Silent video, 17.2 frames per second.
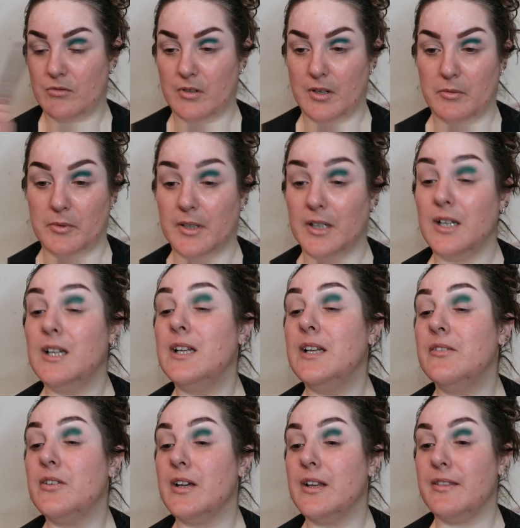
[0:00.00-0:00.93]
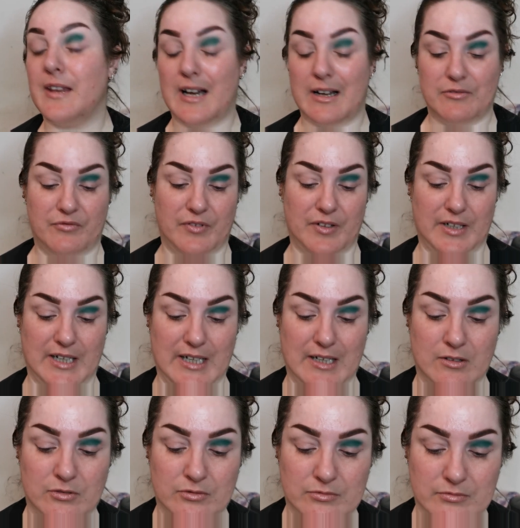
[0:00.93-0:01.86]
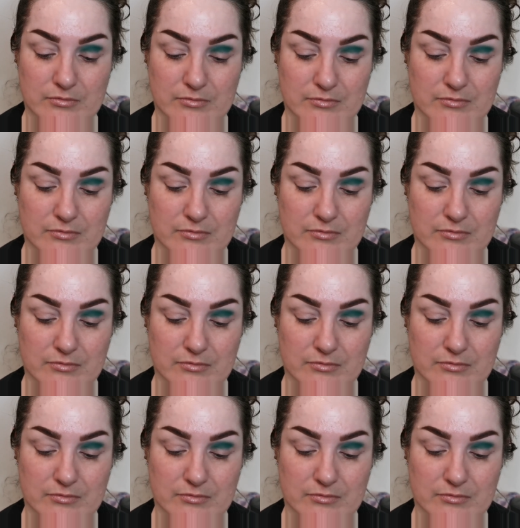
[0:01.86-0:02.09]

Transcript: Right, we're going to leave it at that for now.